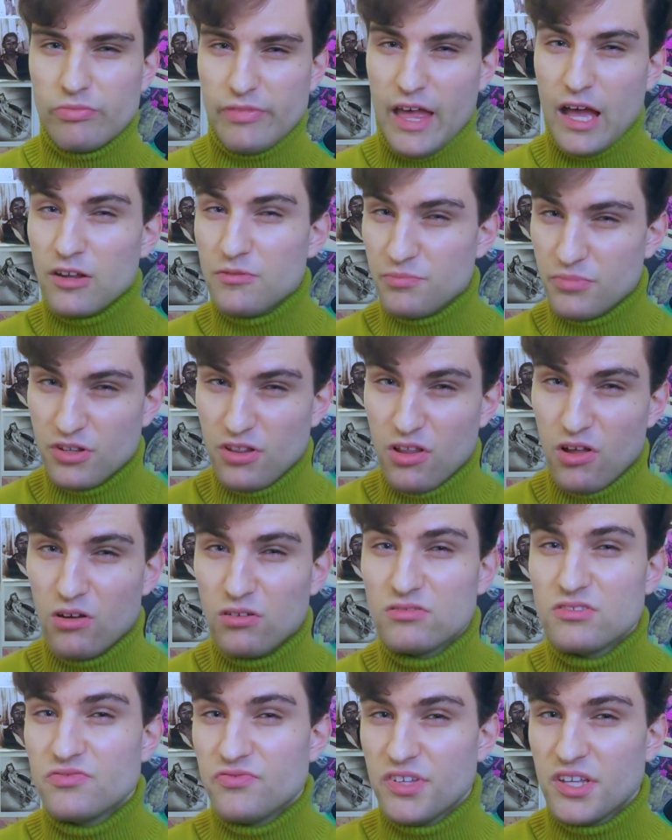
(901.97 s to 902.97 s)
down
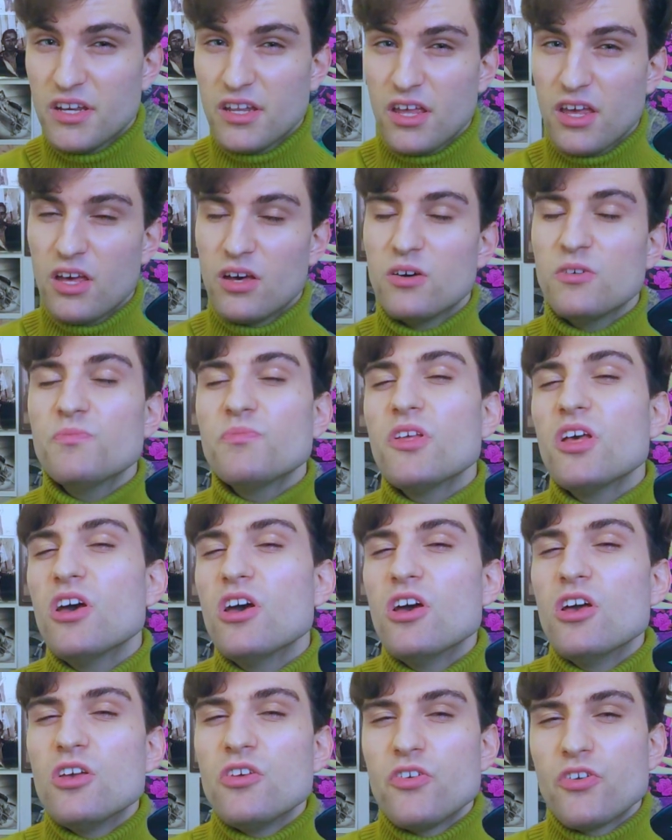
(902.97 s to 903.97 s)
below the video,
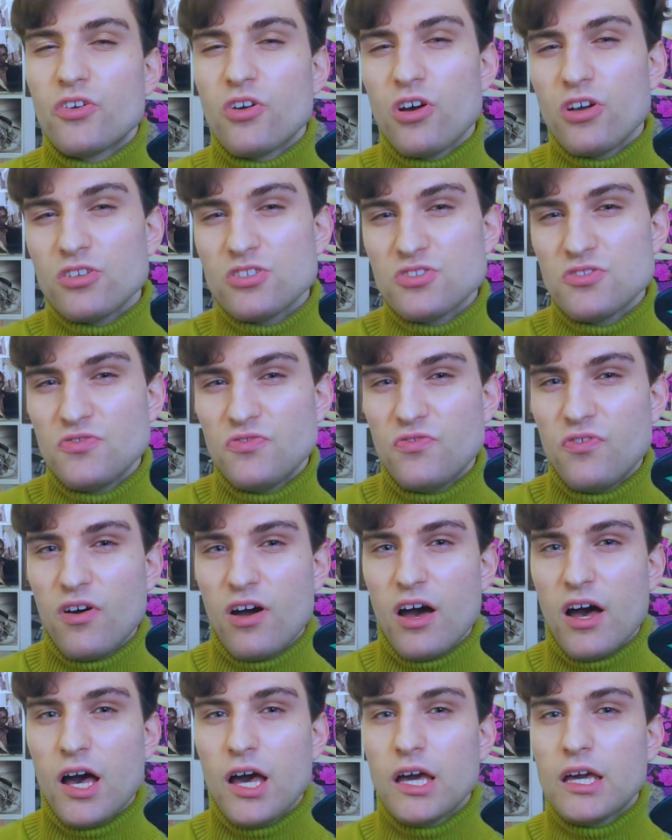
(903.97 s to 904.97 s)
you're going to
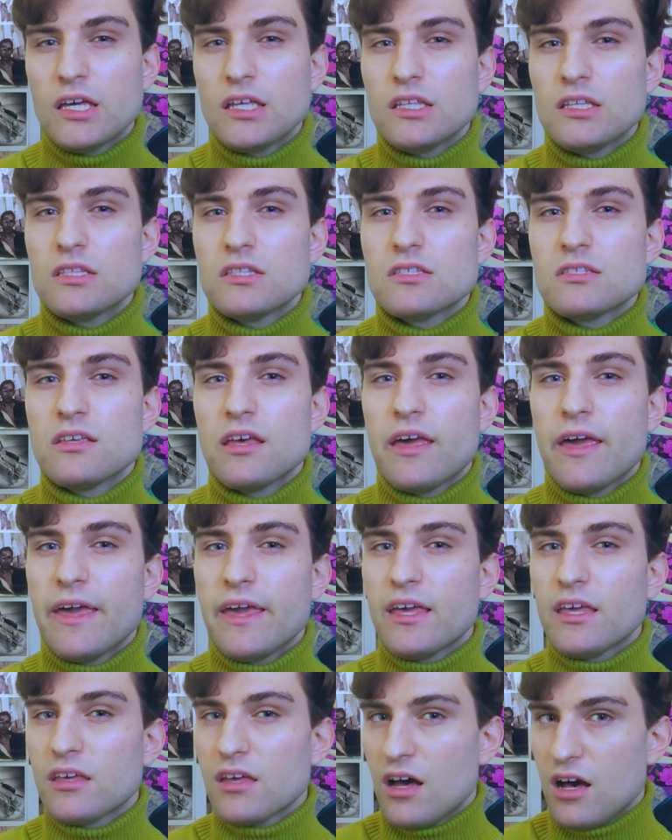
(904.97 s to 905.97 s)
find
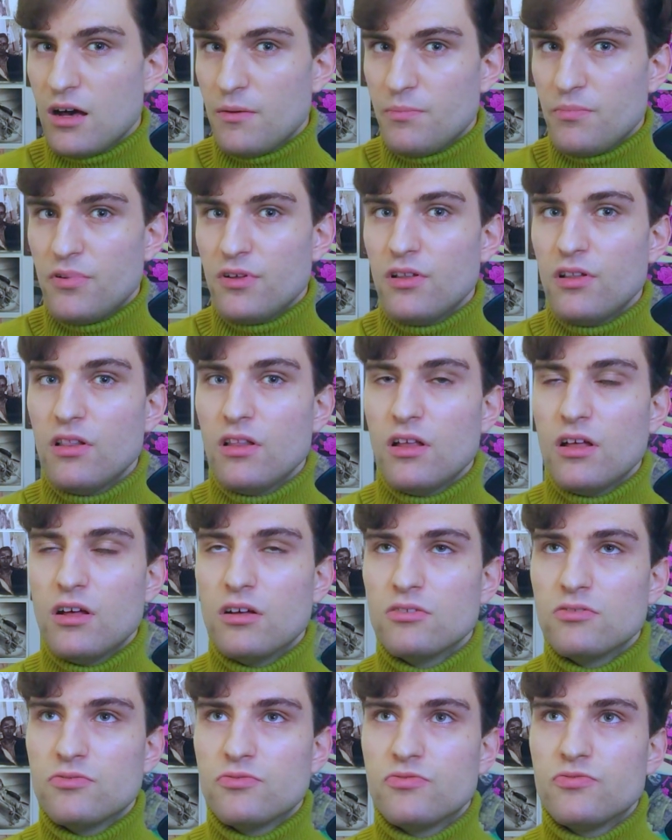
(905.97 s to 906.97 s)
a couple
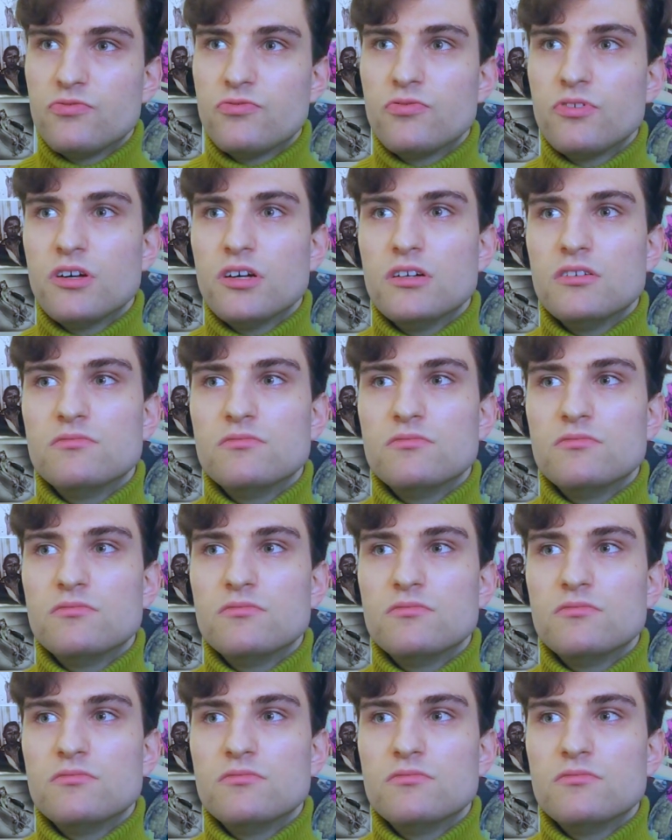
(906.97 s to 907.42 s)
of